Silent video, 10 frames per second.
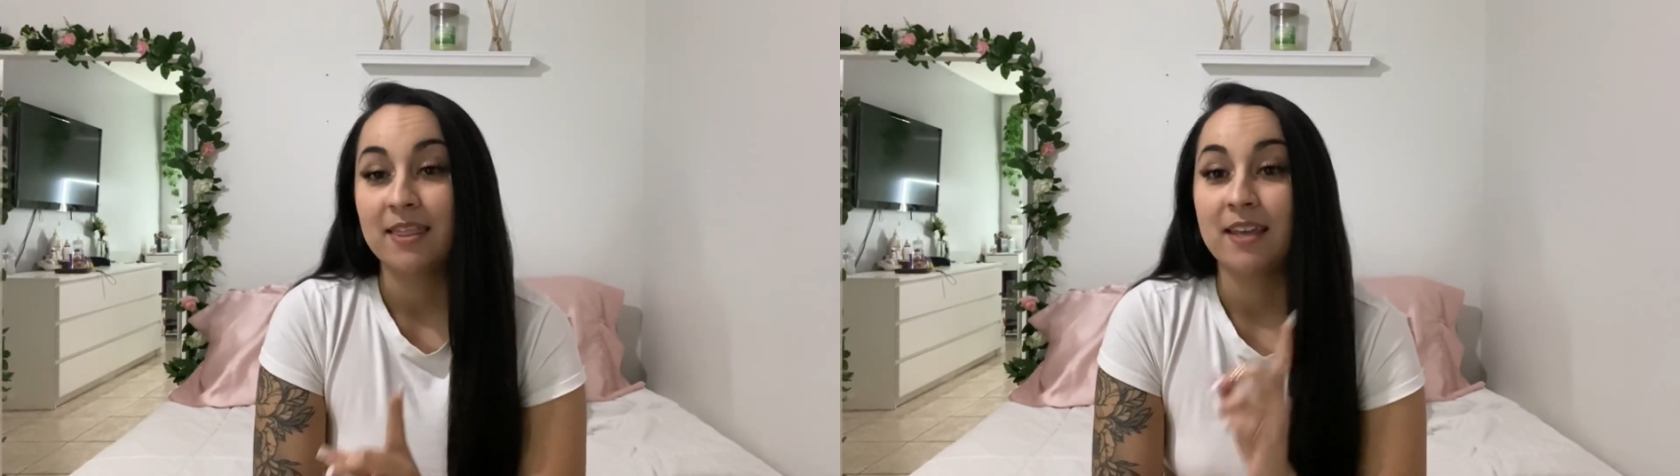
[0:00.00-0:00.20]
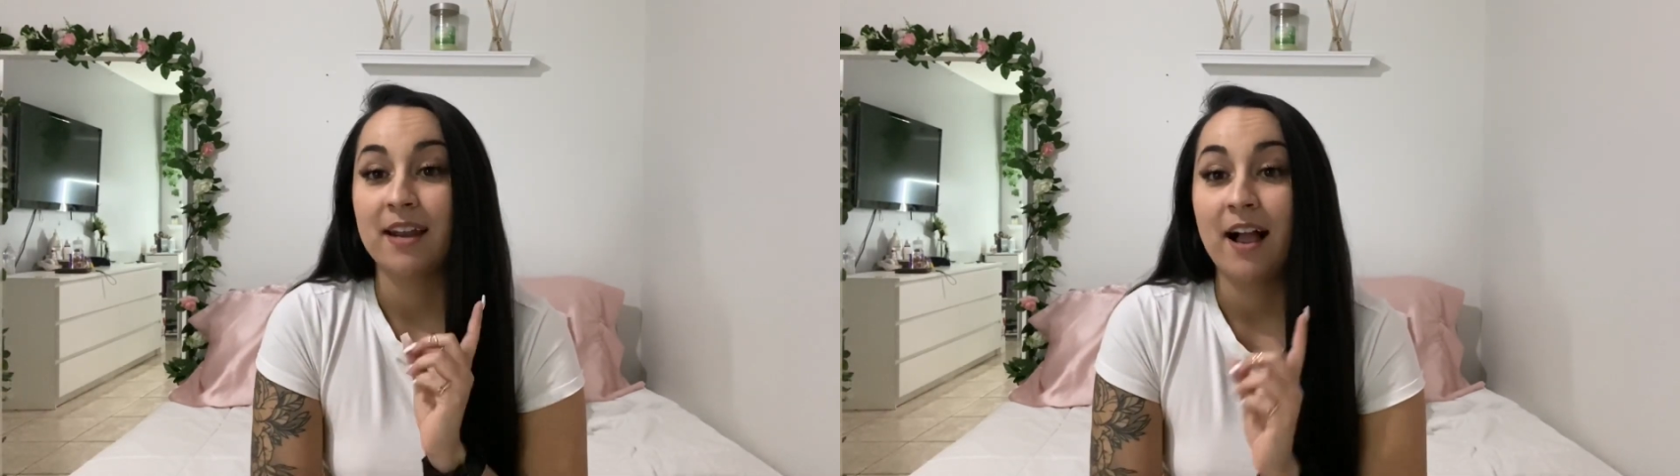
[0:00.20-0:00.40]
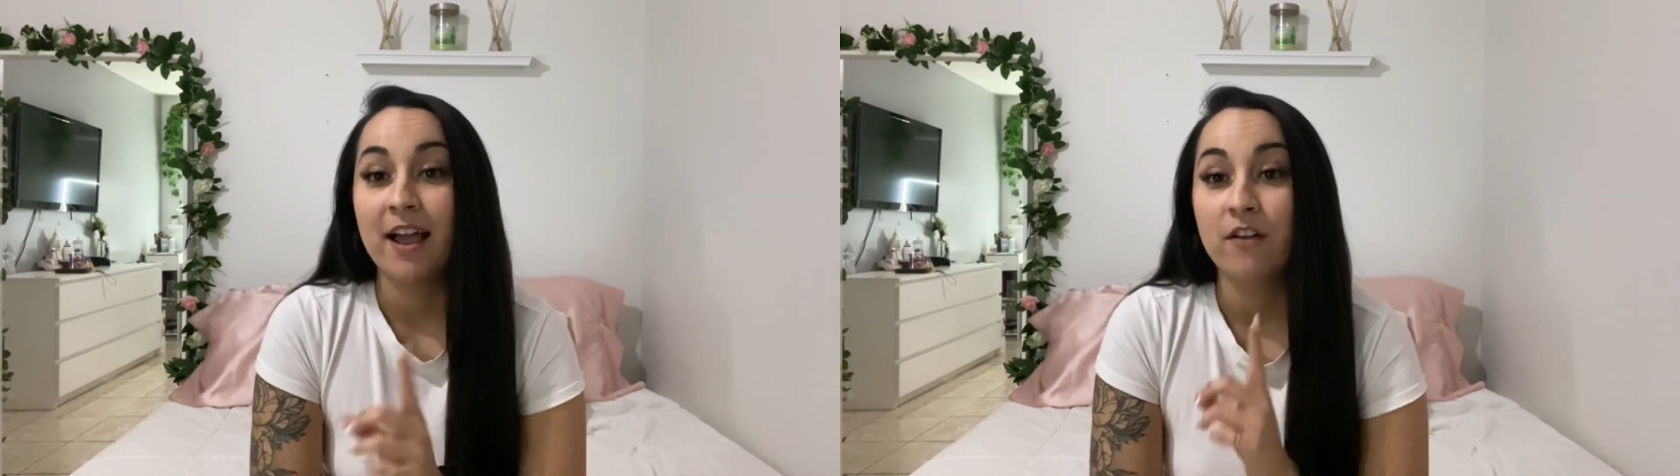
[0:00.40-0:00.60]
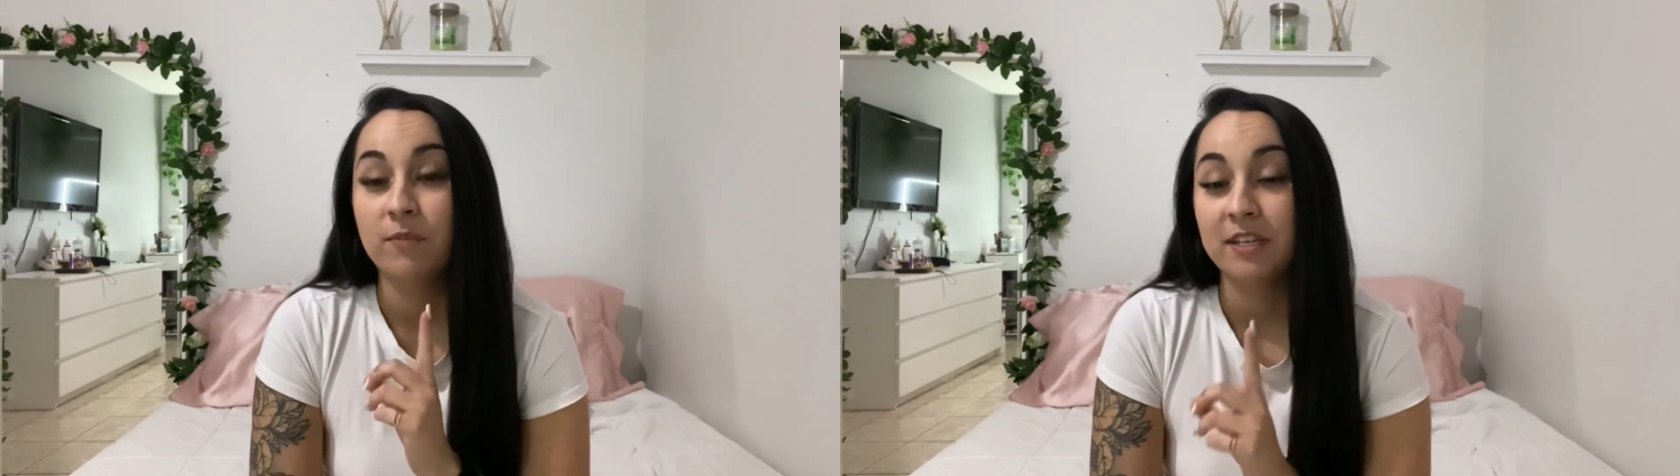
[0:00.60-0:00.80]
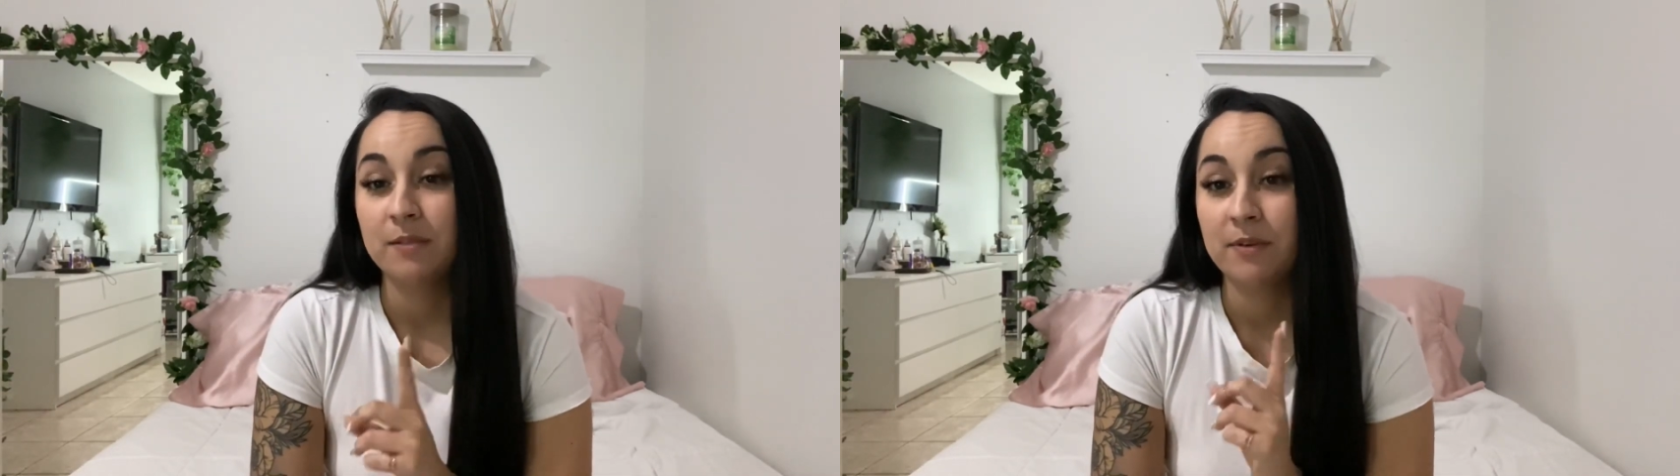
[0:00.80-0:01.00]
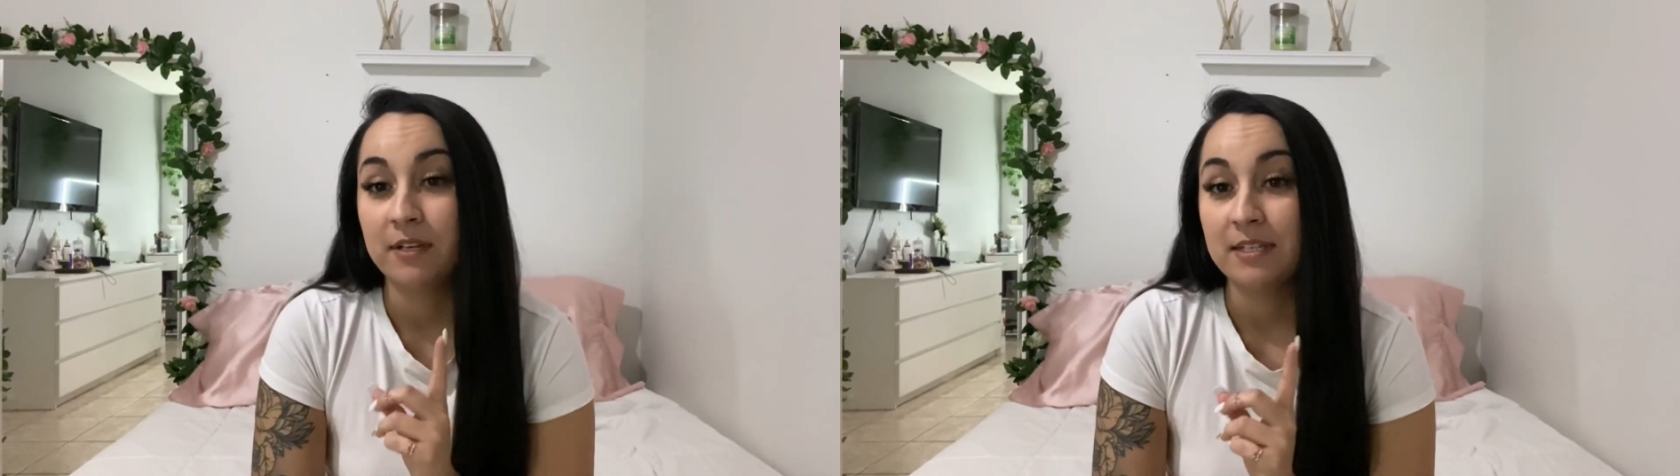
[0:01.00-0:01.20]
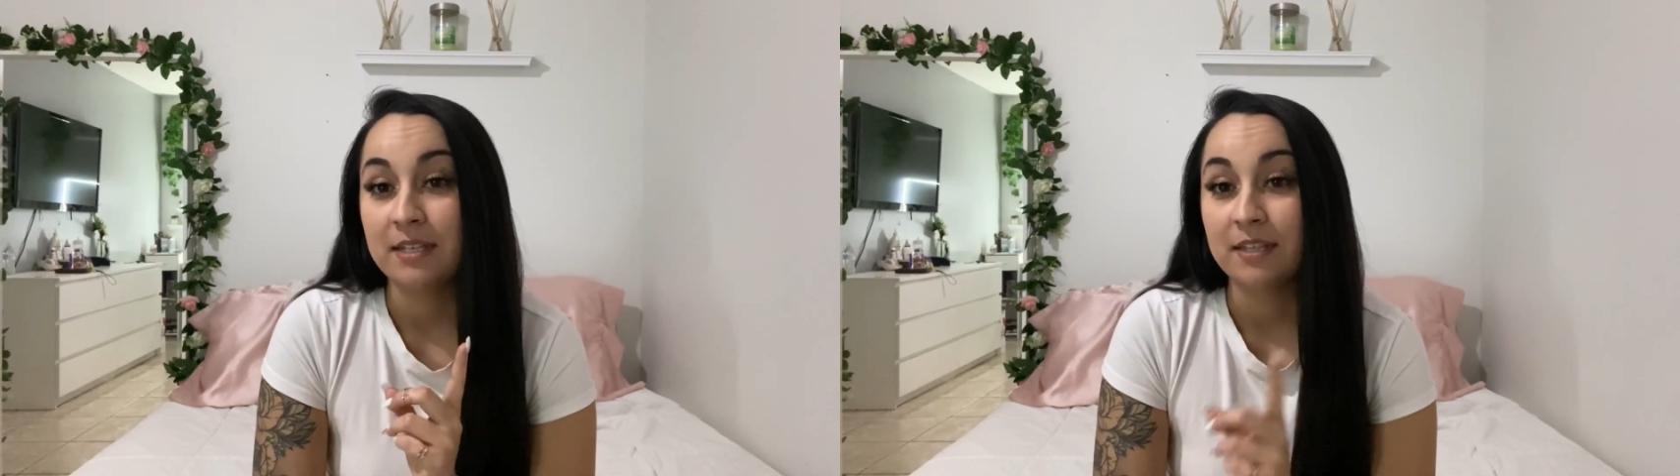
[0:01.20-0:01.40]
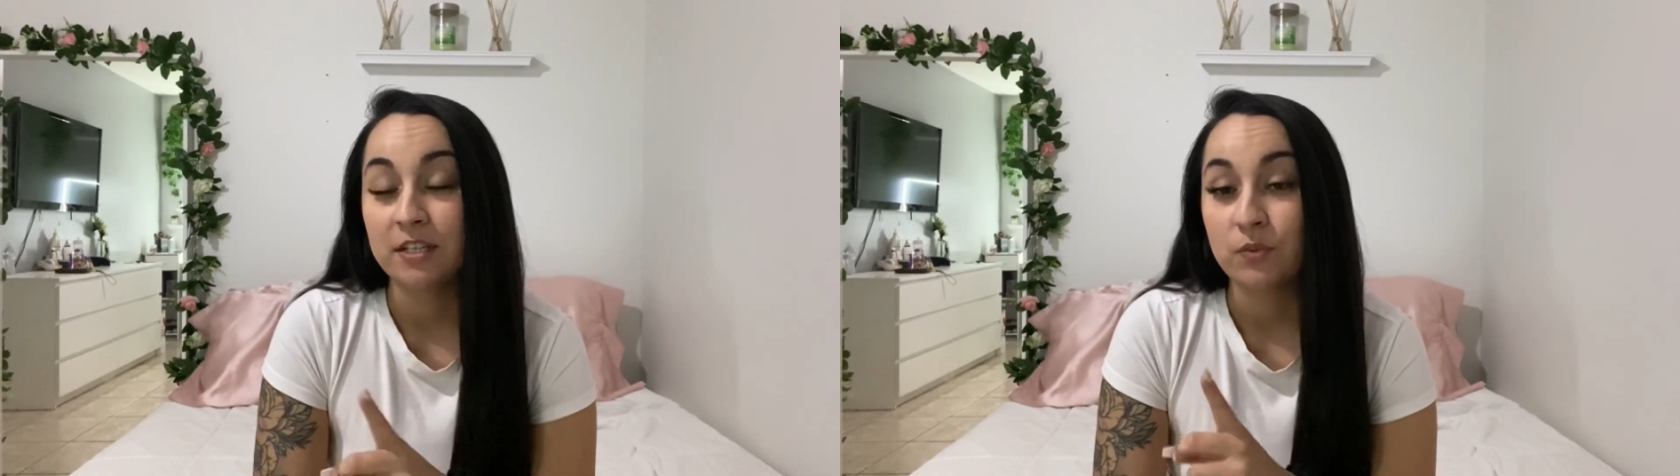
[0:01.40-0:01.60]
that I have been
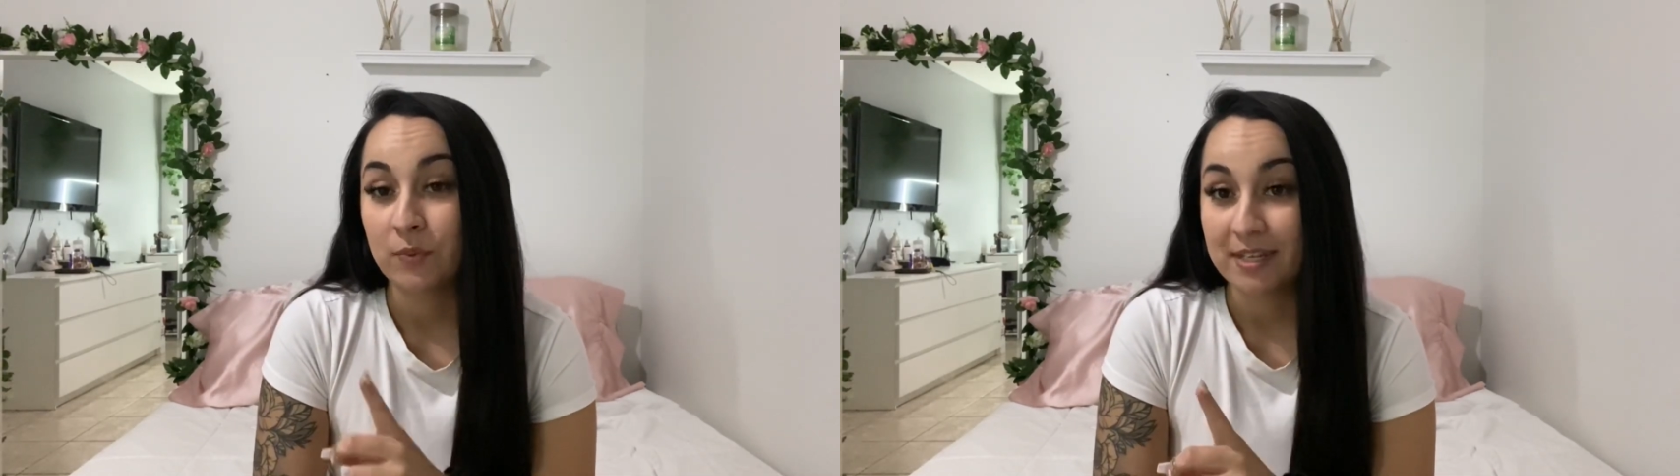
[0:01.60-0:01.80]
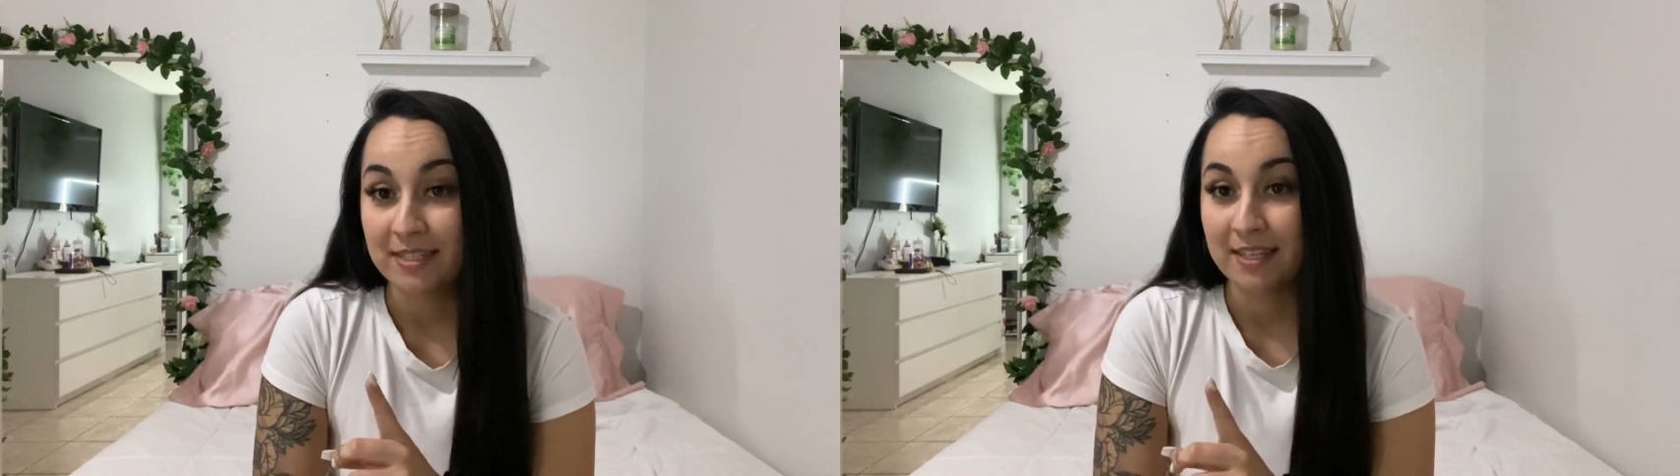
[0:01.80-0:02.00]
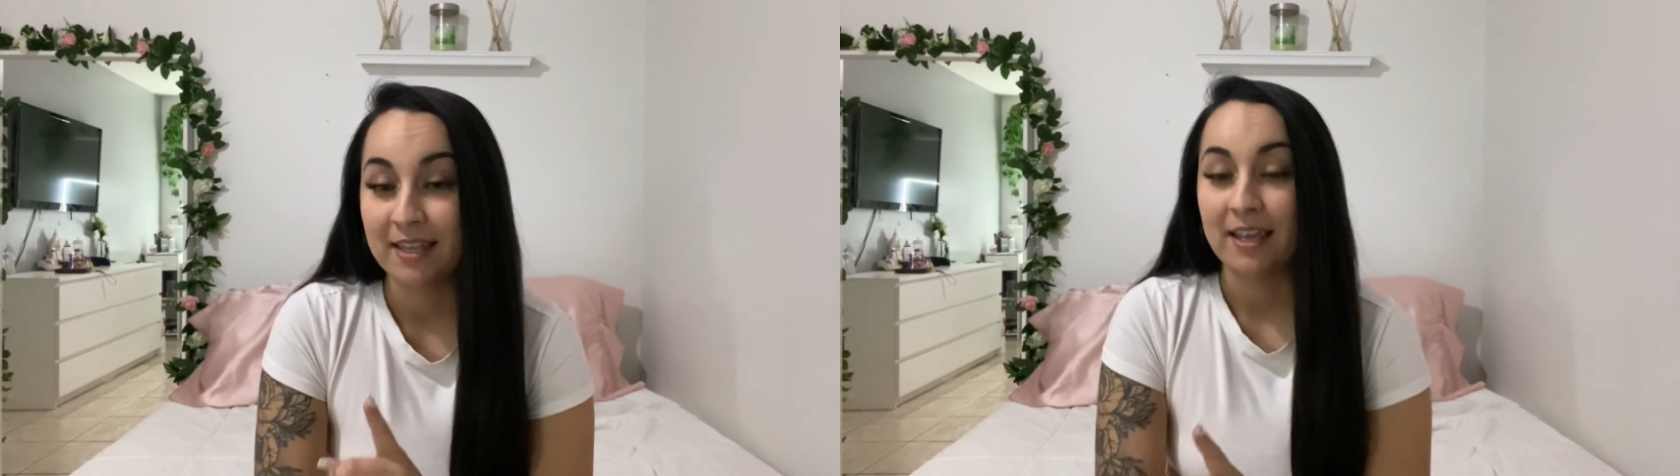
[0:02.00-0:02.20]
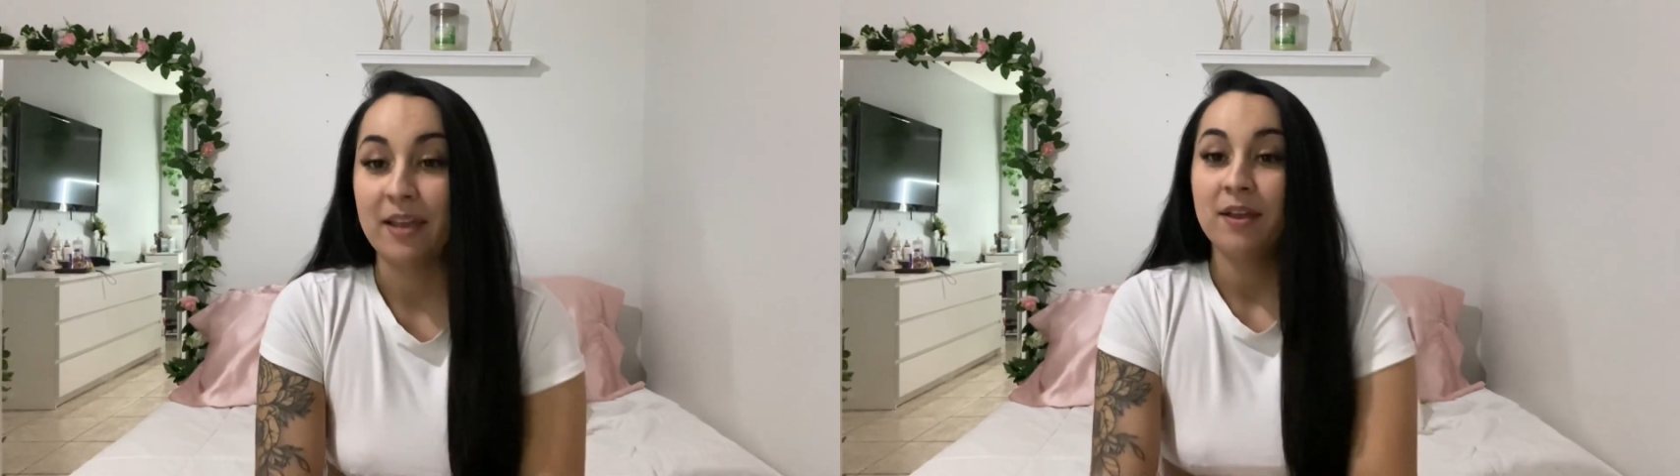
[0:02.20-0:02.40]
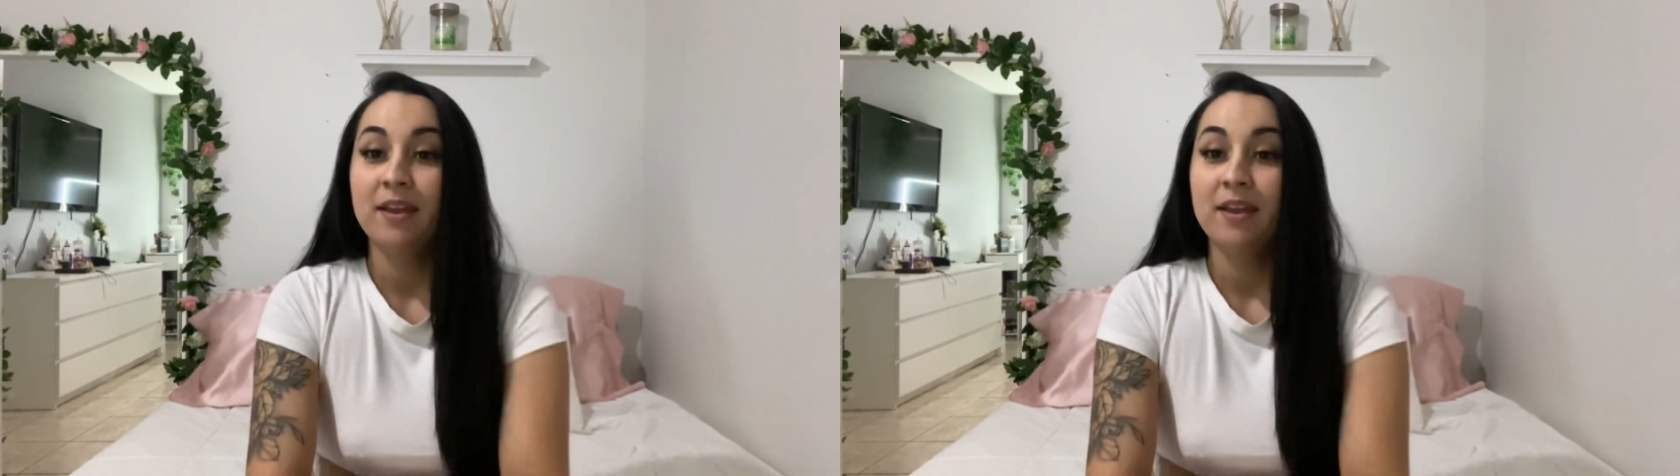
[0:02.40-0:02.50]
experiencing this recently,